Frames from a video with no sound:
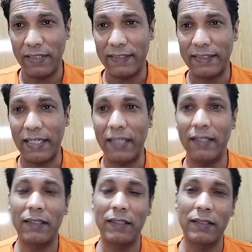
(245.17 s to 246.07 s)
He
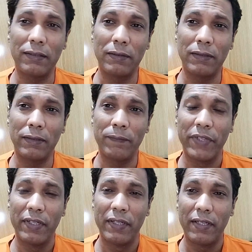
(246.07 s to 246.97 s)
sent
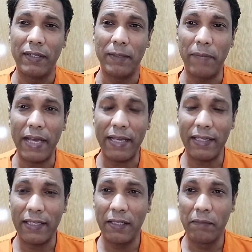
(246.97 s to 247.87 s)

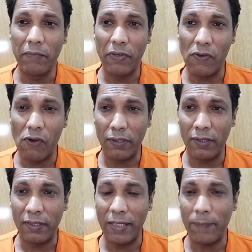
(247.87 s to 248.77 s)
Demeke
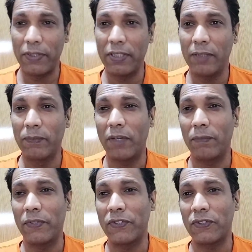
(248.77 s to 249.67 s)
Mekonnen, Deputy
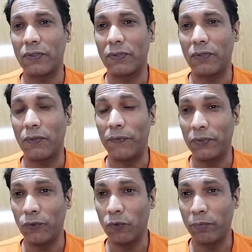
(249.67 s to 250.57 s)
Prime Minister of
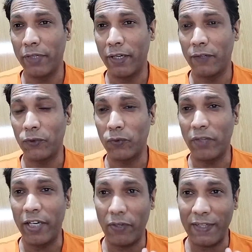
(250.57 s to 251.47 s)
Ethiopia, to
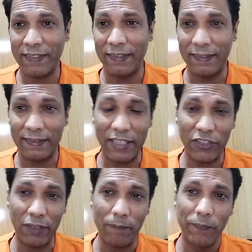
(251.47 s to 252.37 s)
address this
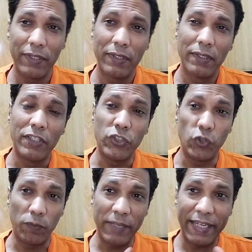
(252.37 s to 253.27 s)
session.
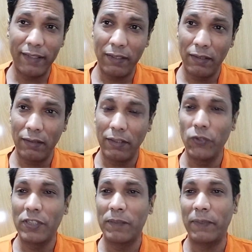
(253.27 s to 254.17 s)
Joe Biden,
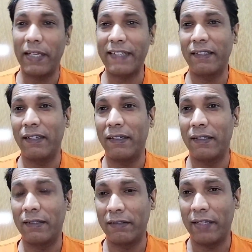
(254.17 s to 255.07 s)
US
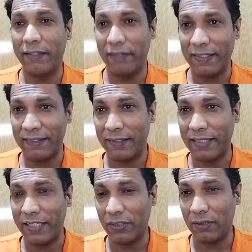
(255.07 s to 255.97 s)
President, addressed the
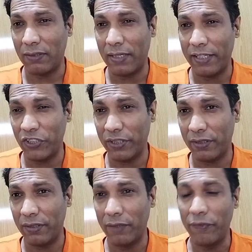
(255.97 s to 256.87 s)
session. I
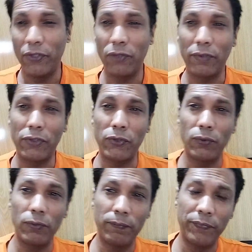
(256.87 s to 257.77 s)
shared a video with
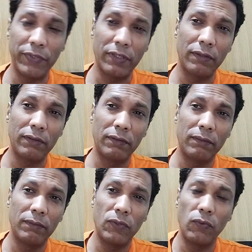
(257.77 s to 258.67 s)
you
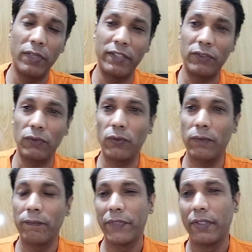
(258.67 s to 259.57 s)
2 days ago